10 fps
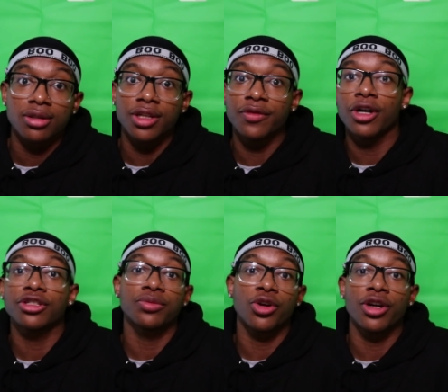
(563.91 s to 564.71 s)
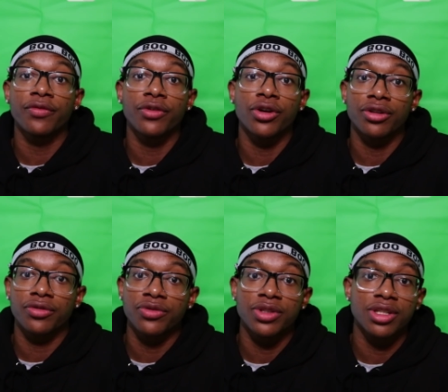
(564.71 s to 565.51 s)
give y'all some more info on the
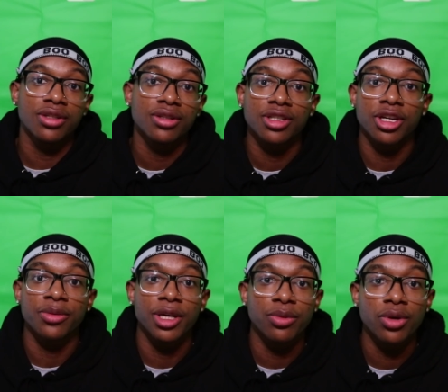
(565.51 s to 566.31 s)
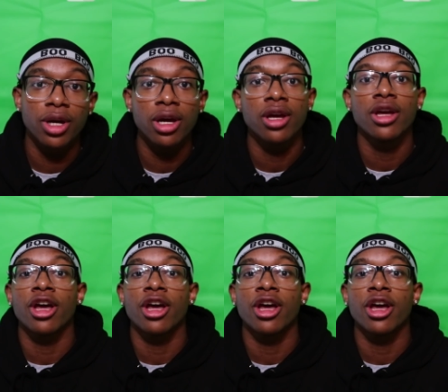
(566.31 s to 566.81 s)
fifty sub giveaway.